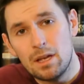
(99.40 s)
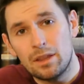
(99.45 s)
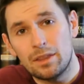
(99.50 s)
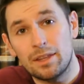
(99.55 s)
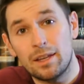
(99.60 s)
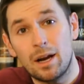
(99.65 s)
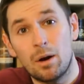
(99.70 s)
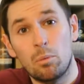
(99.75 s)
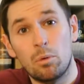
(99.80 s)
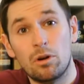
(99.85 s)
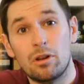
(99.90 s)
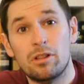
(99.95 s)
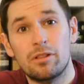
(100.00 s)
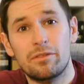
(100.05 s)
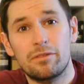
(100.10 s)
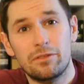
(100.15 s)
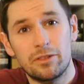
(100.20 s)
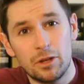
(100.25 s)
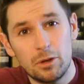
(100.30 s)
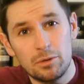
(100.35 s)
They are one of the
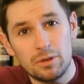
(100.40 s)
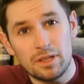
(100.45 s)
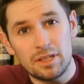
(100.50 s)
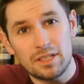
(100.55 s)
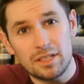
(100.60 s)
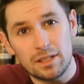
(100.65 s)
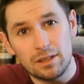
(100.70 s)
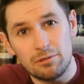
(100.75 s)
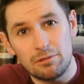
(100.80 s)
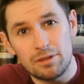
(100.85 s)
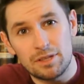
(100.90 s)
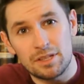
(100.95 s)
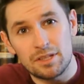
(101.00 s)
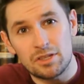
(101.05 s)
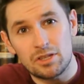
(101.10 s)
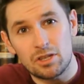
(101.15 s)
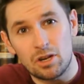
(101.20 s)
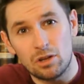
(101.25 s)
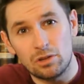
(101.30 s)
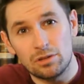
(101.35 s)
few distilleries in
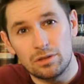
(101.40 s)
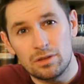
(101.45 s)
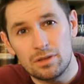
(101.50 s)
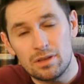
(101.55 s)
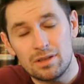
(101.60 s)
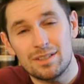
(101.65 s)
Scotland